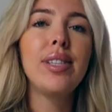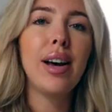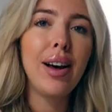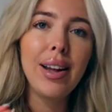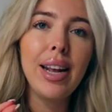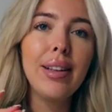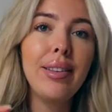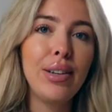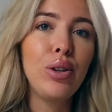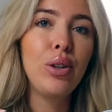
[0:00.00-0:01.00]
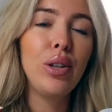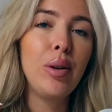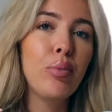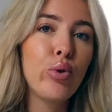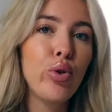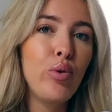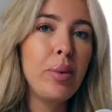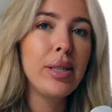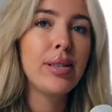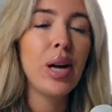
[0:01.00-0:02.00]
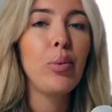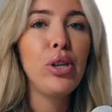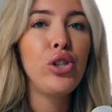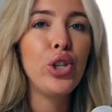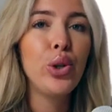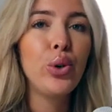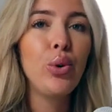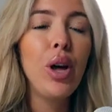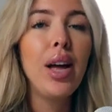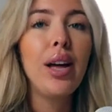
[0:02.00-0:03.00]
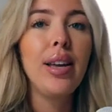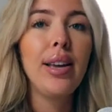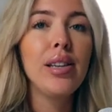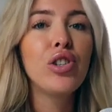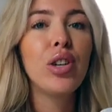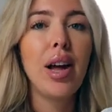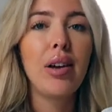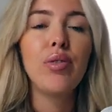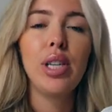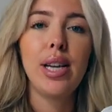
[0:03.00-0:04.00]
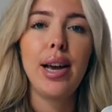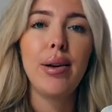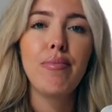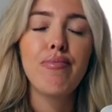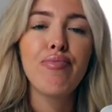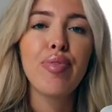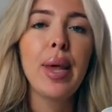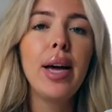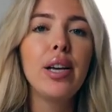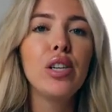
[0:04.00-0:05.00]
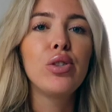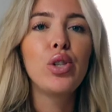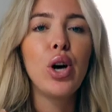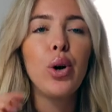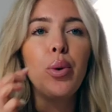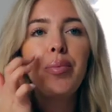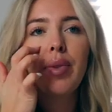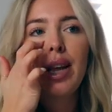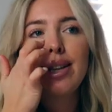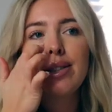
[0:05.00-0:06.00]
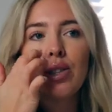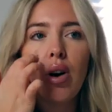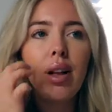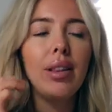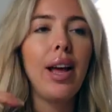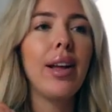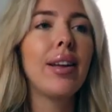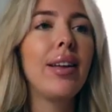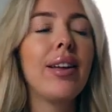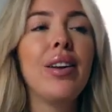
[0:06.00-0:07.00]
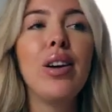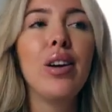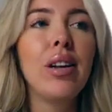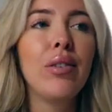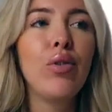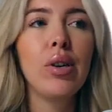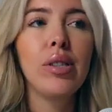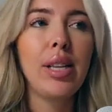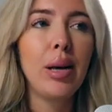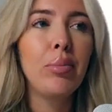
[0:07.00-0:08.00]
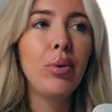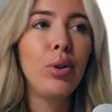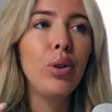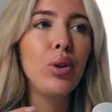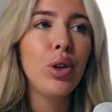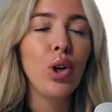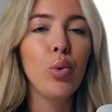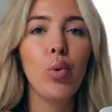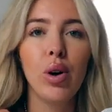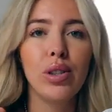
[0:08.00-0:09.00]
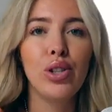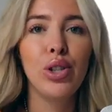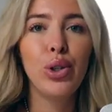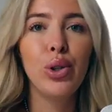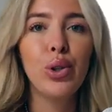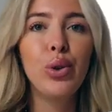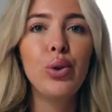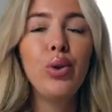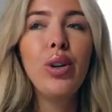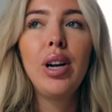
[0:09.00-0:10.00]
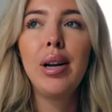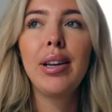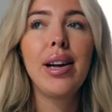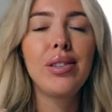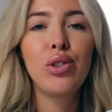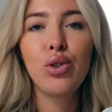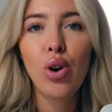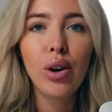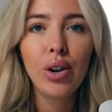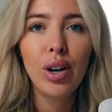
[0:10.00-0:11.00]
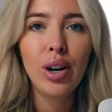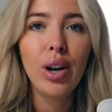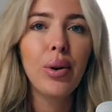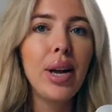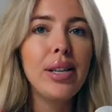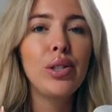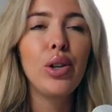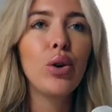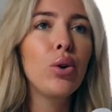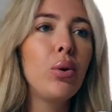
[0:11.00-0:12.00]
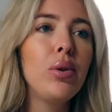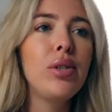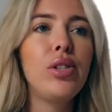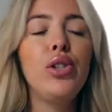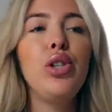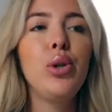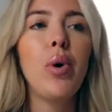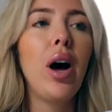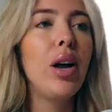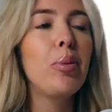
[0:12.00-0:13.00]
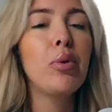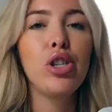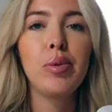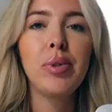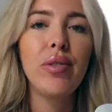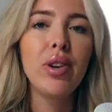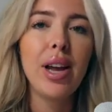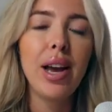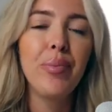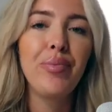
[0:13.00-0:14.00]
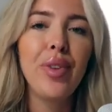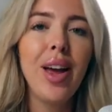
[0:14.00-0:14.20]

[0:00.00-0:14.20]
tiny little improvements that we do each and every day. So it's not like, for example, you want to get stronger. Okay, so your goal is to do 100 push-ups every day.